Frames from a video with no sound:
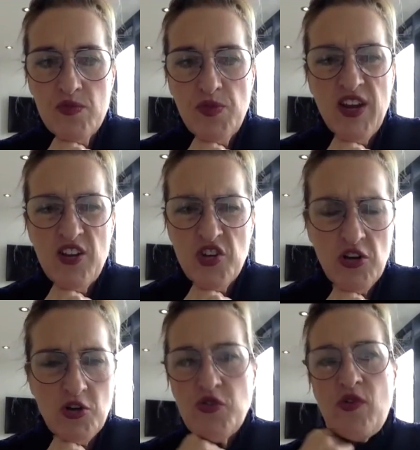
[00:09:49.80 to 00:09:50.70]
being in
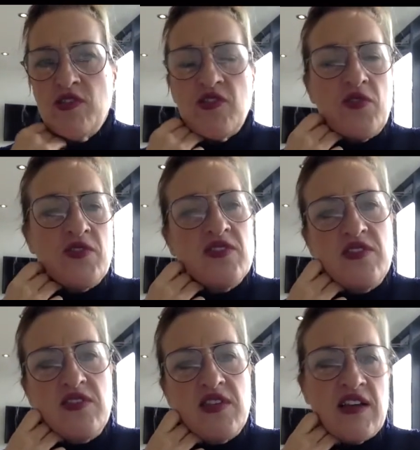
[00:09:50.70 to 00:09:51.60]
charge of one's own
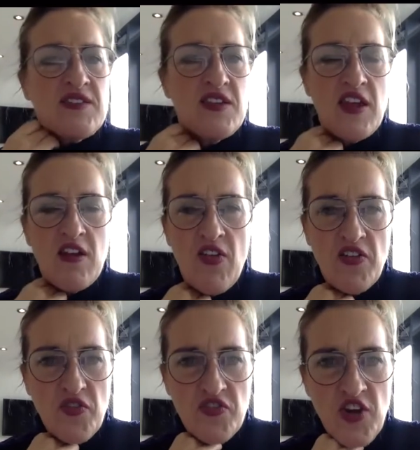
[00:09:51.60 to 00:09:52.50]
destiny and all that
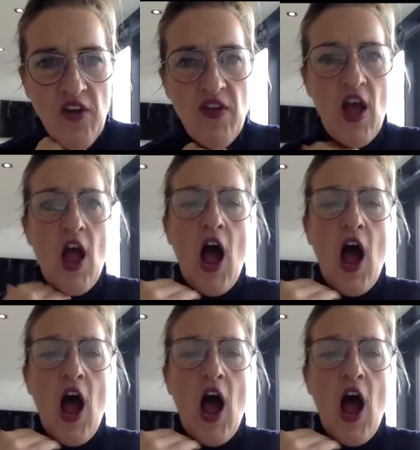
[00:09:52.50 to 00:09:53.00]
sort of stuff.